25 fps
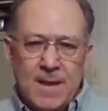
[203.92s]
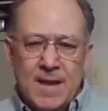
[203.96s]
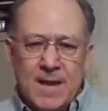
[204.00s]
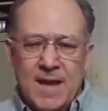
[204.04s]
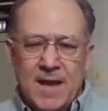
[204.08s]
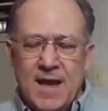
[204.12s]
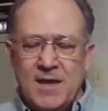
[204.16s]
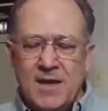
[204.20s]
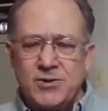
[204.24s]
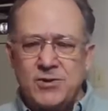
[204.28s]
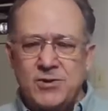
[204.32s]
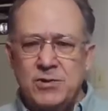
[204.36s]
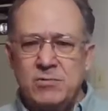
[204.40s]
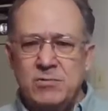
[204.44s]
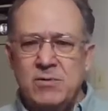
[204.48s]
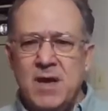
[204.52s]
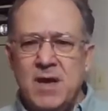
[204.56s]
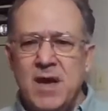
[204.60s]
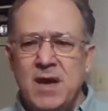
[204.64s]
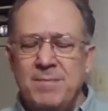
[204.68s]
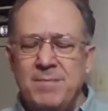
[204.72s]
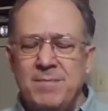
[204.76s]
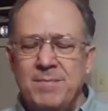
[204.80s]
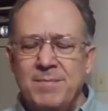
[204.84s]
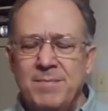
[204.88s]
As you
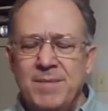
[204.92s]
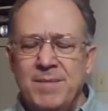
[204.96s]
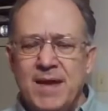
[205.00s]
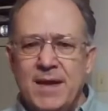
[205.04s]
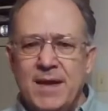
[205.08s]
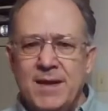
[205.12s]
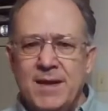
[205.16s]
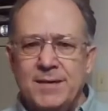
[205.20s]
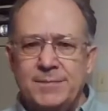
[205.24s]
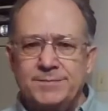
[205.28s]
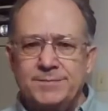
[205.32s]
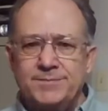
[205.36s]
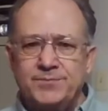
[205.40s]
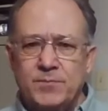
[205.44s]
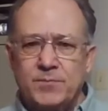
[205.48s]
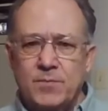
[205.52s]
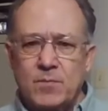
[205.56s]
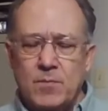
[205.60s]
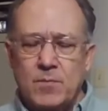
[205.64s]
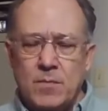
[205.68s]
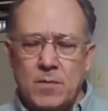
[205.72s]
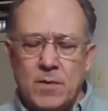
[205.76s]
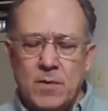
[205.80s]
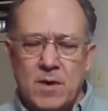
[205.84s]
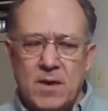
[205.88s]
come in,
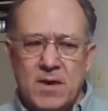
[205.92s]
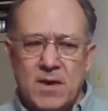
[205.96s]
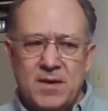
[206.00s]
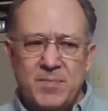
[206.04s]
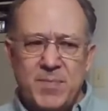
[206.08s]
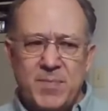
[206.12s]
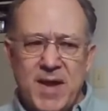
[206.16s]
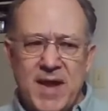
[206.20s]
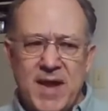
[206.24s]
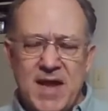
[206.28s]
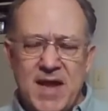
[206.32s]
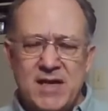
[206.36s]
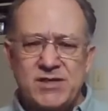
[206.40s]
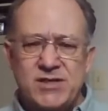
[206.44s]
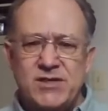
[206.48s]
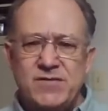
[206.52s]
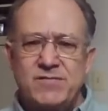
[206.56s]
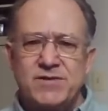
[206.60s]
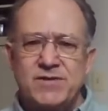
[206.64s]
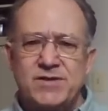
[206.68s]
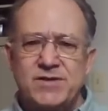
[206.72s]
Onpassive